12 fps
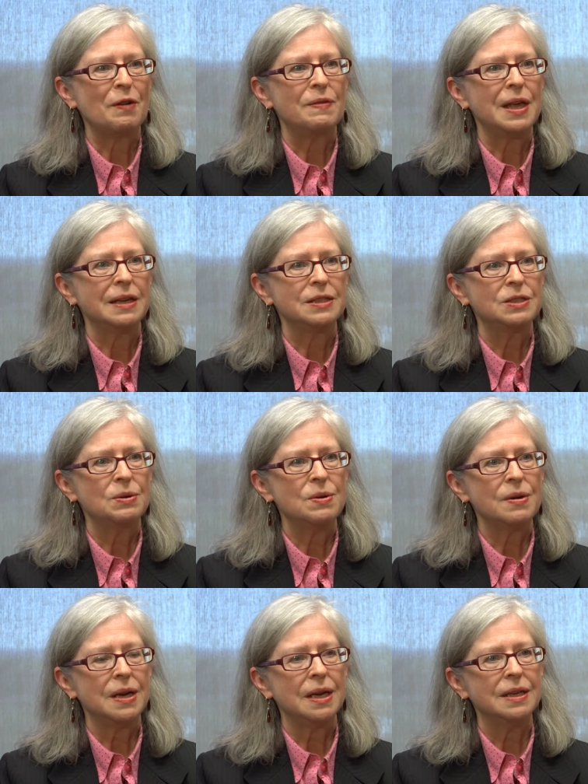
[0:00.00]
of that
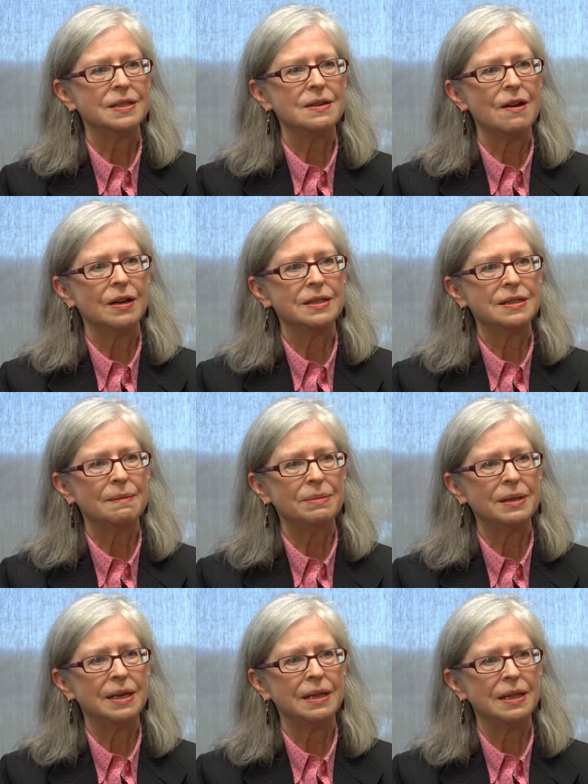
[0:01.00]
story is not
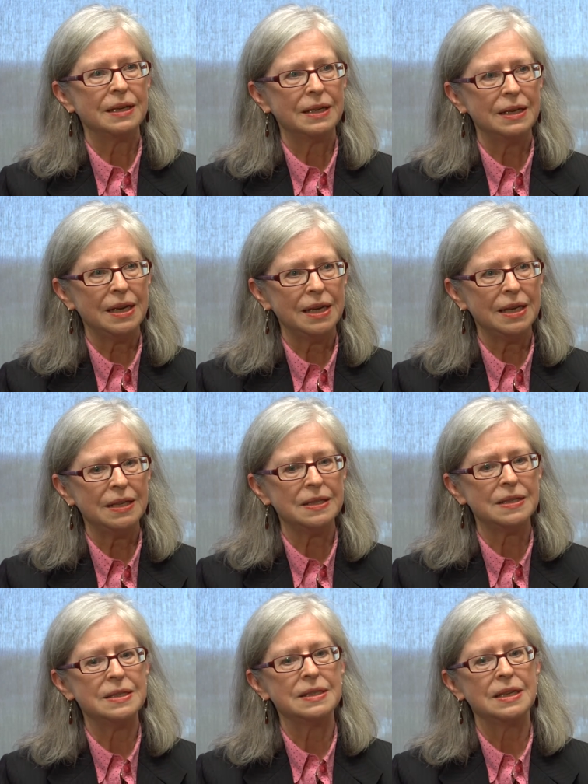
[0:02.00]
simply that
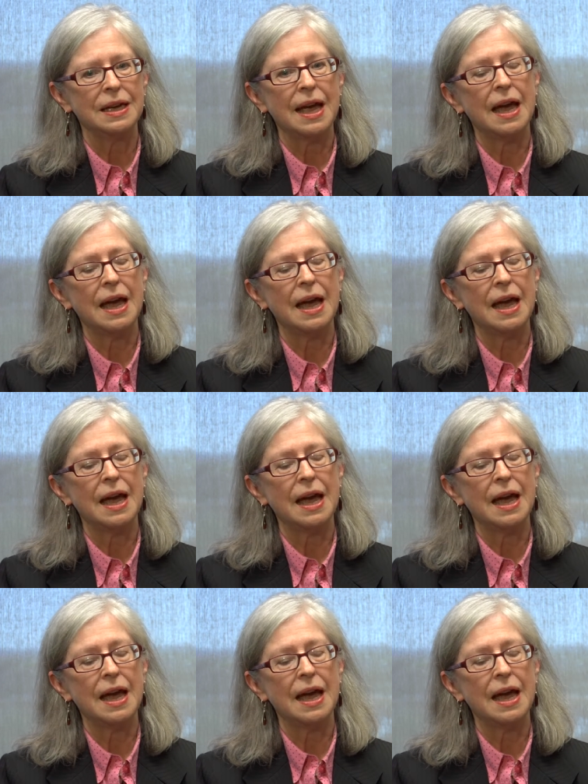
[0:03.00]
Canadians